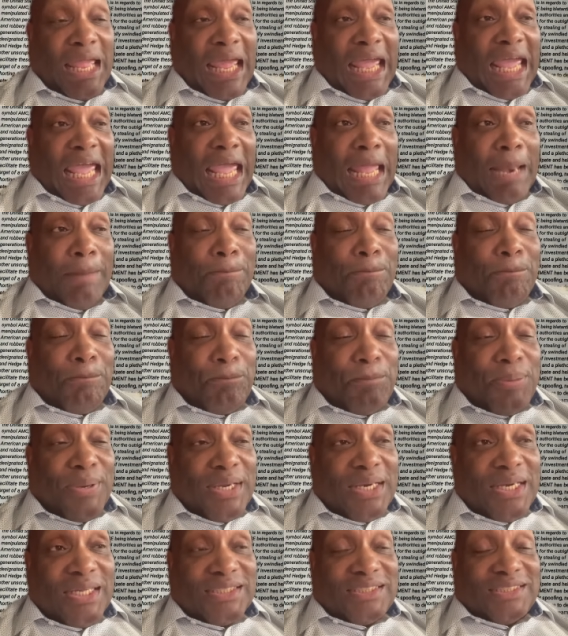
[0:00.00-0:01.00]
and
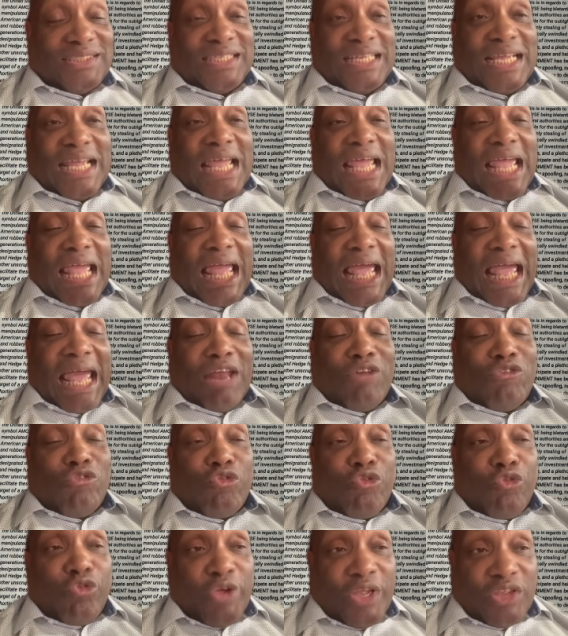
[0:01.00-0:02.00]
put us at
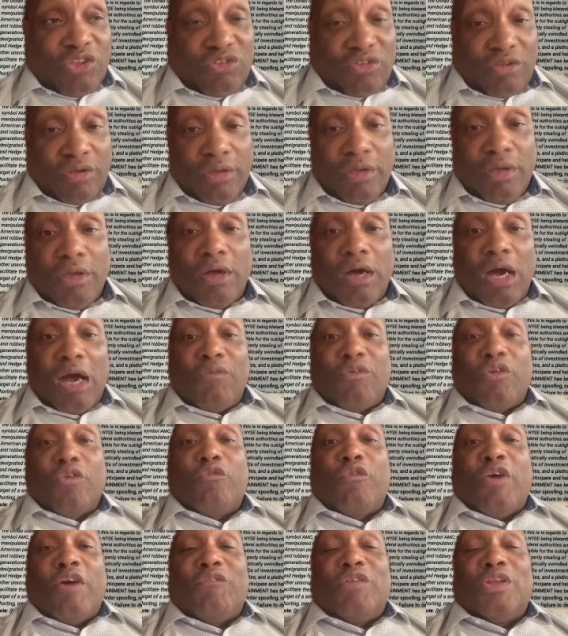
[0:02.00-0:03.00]
risk of
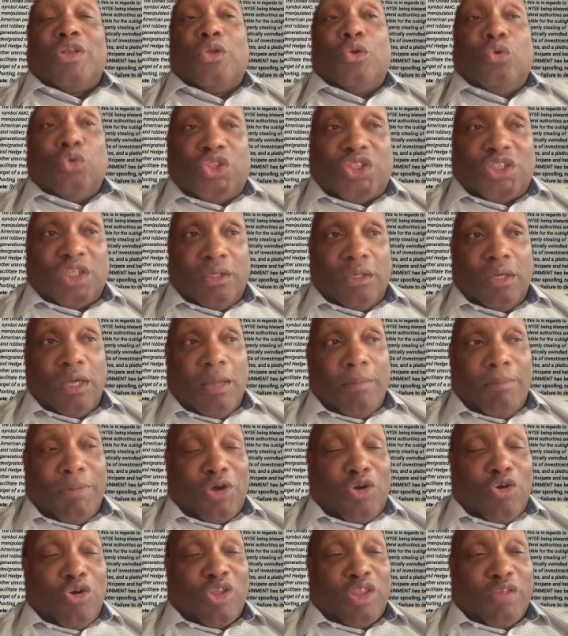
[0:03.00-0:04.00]
a revolution
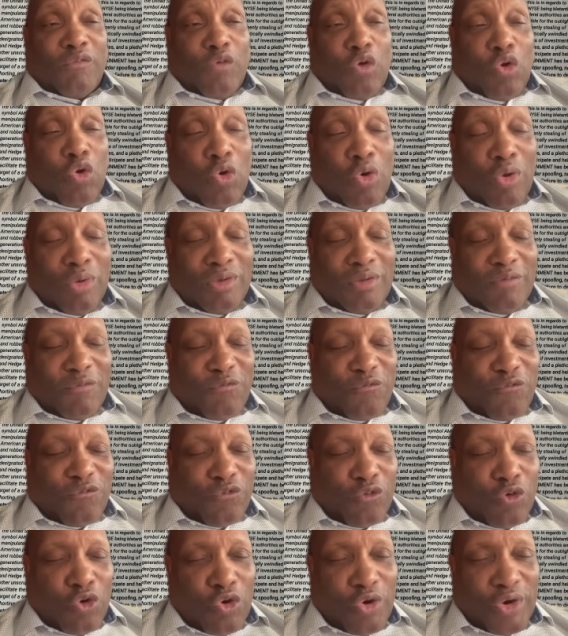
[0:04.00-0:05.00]
because of all the
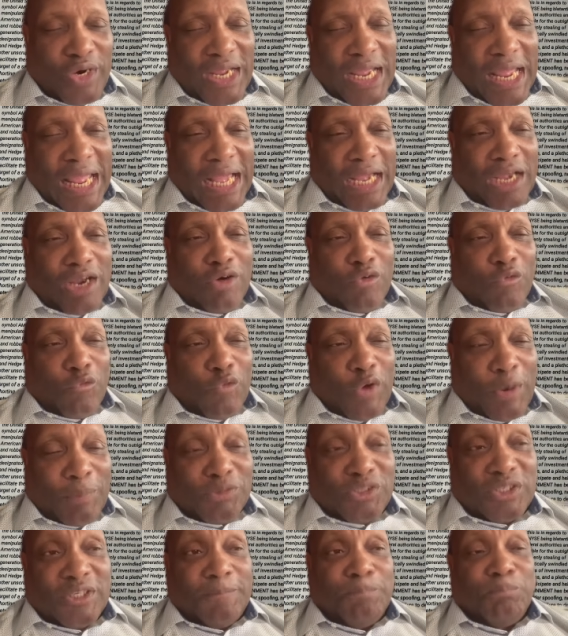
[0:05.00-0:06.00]
fraud and
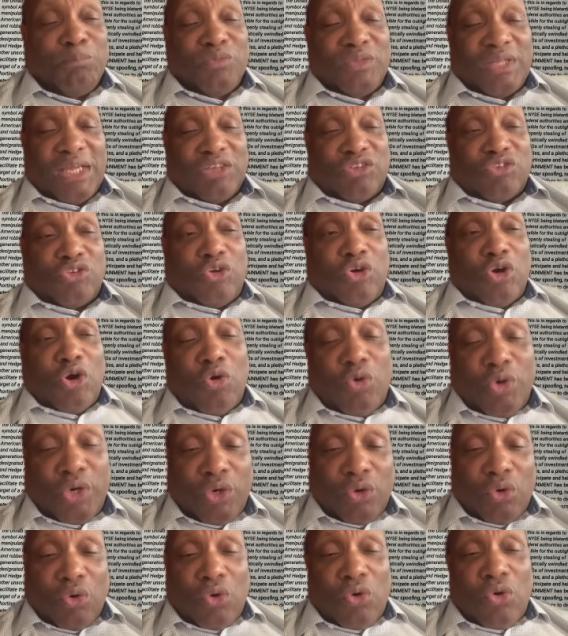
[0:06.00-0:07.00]
corruption that's
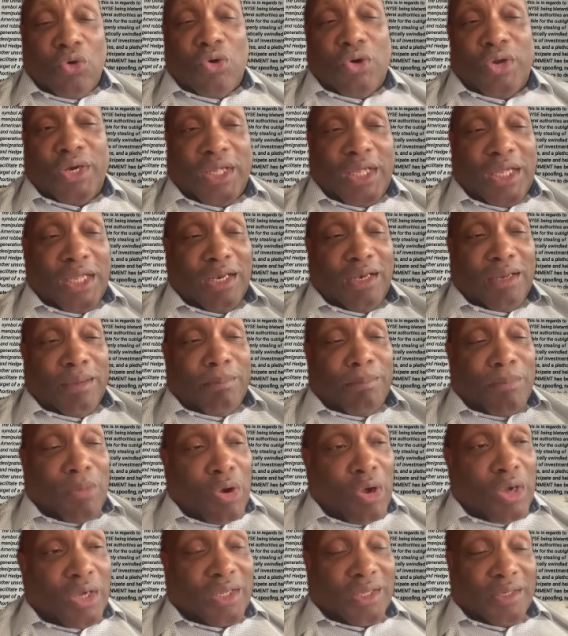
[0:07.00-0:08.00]
going on in the
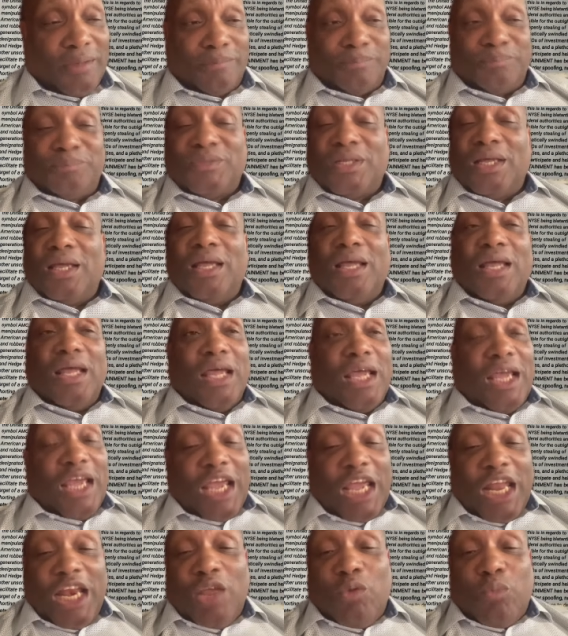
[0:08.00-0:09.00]
market.
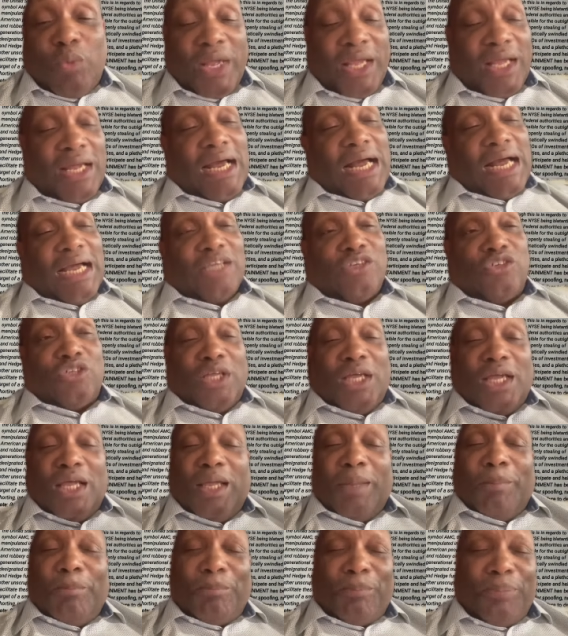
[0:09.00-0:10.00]
Anyway, guys,
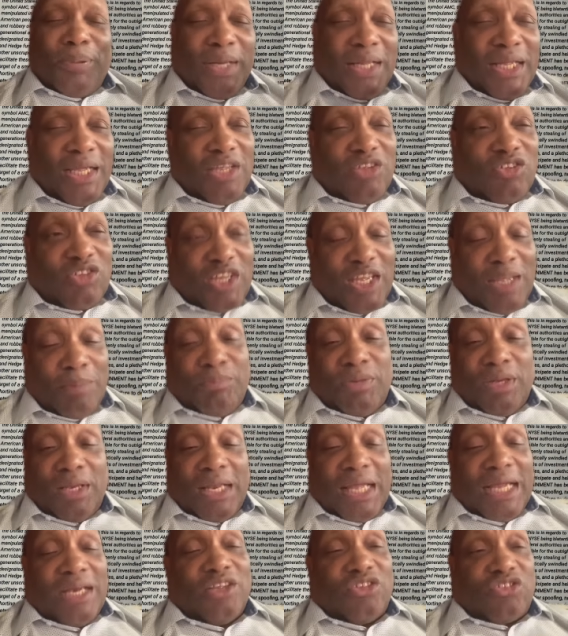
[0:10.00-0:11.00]
please keep the
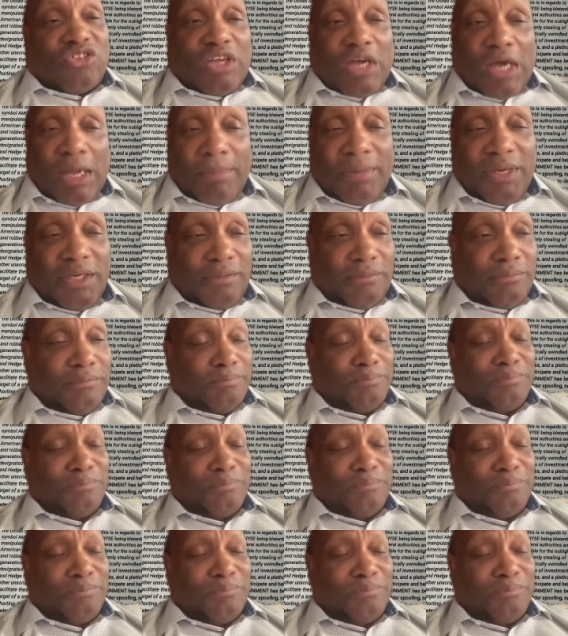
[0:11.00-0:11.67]
letters coming.